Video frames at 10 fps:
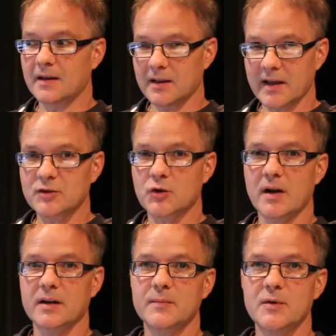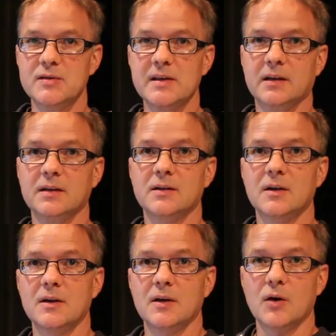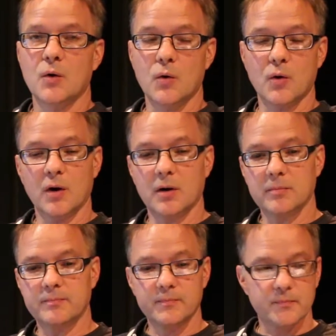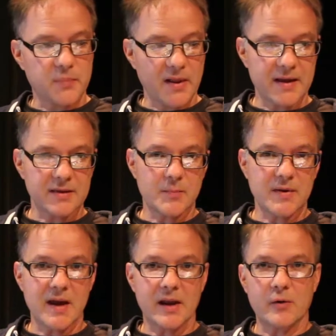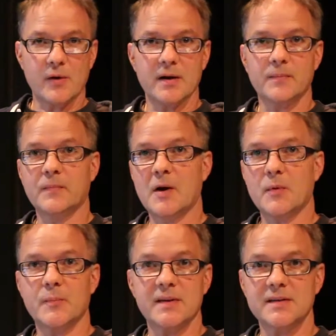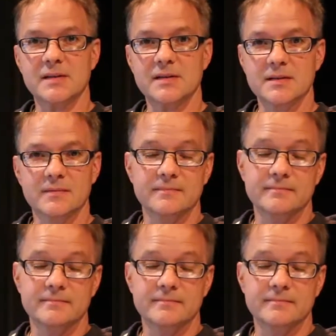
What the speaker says: electronic music or playing the piano on a couple pieces.